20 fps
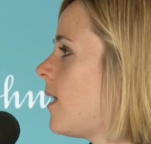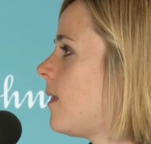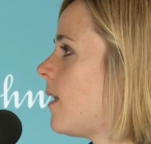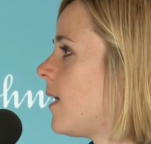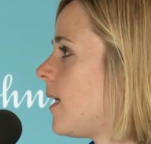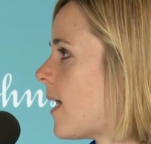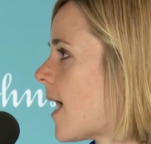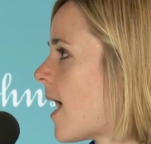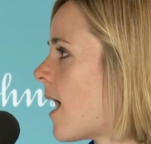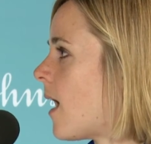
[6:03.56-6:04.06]
the
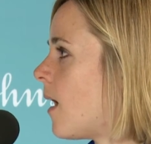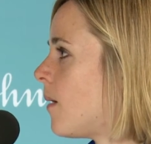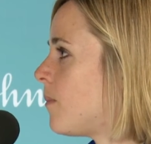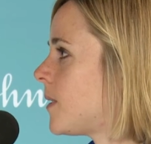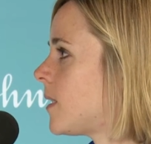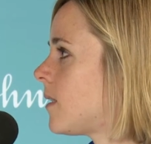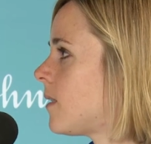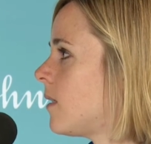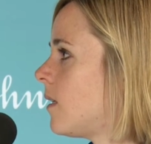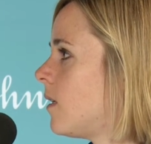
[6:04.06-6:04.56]

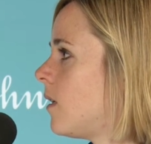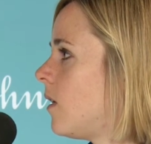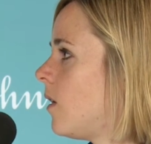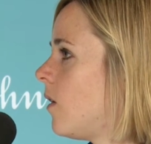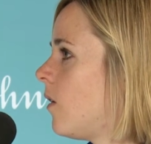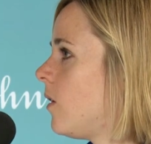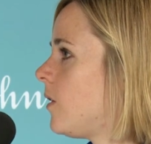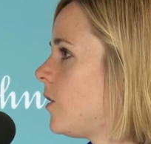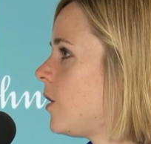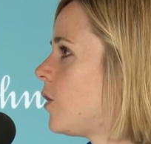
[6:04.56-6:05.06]
gaps
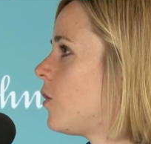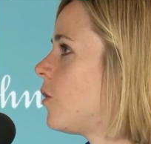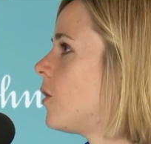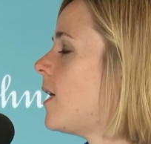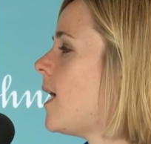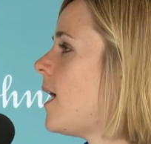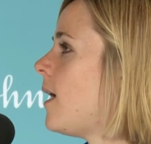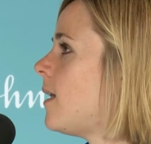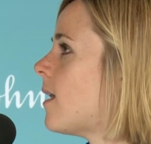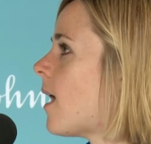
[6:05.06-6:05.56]
to
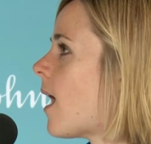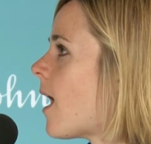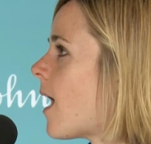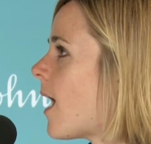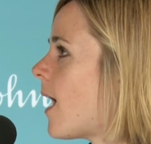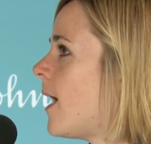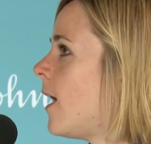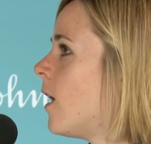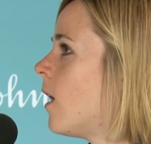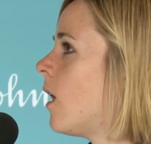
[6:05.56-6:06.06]
create
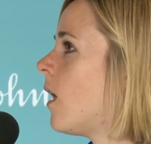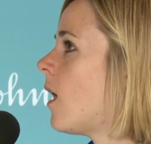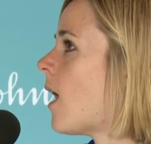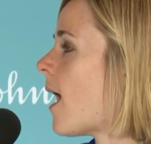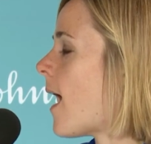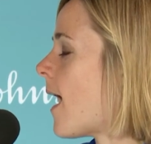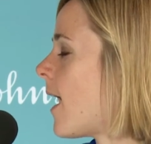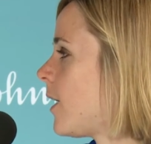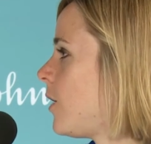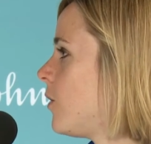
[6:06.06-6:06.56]
higher
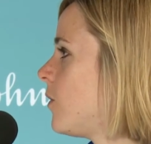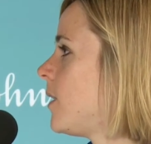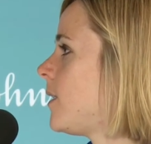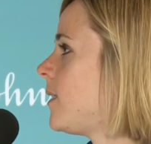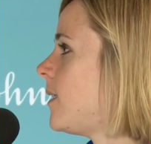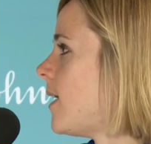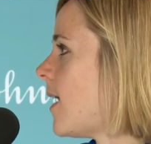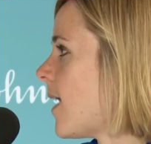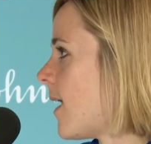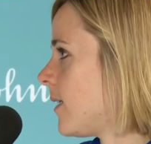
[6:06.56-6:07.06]

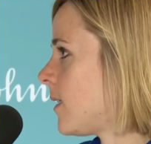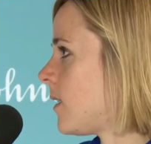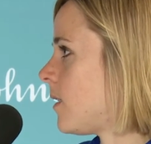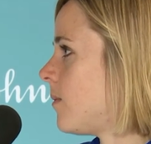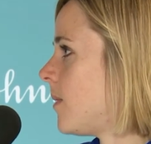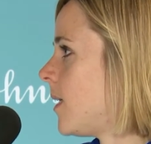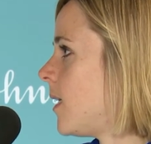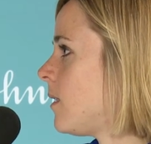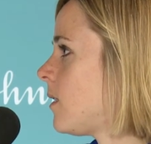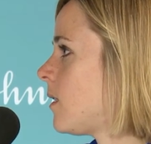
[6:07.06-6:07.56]
accuracy
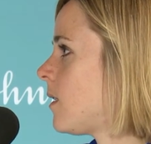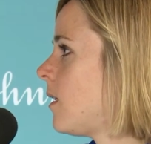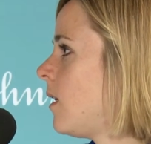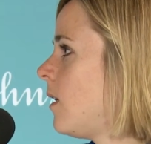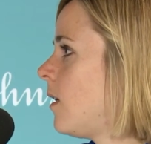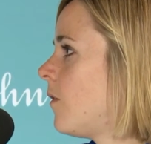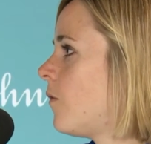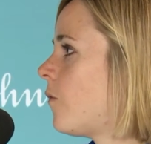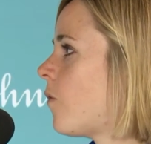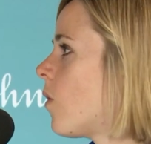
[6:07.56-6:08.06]
estimates
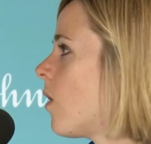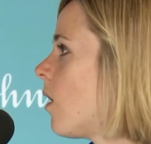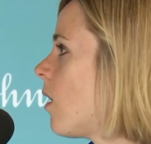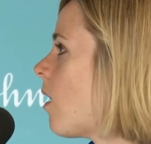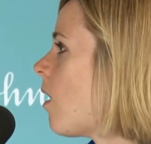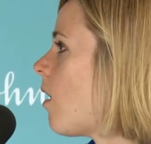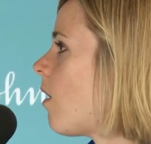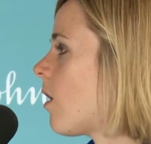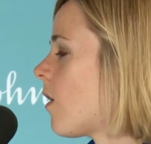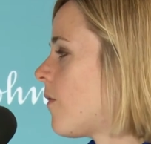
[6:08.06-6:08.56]
for
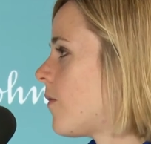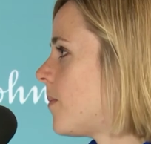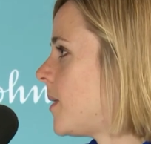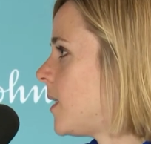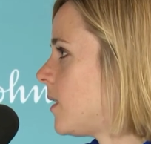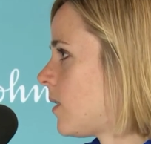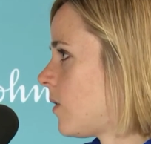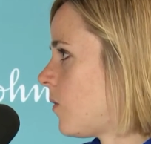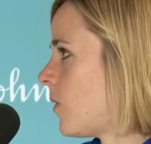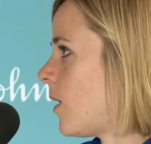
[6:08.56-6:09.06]
all
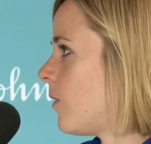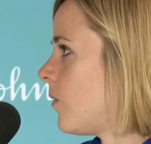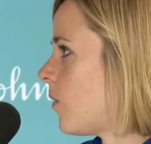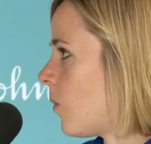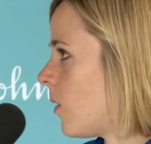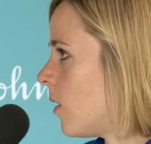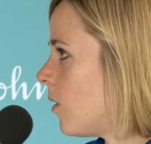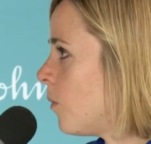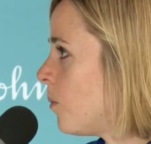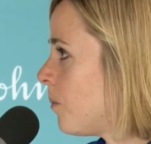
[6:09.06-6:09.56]
governments around the
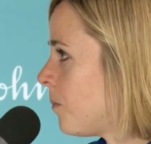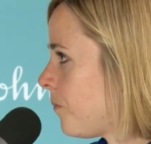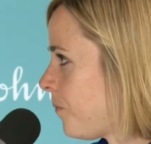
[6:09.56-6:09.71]
world.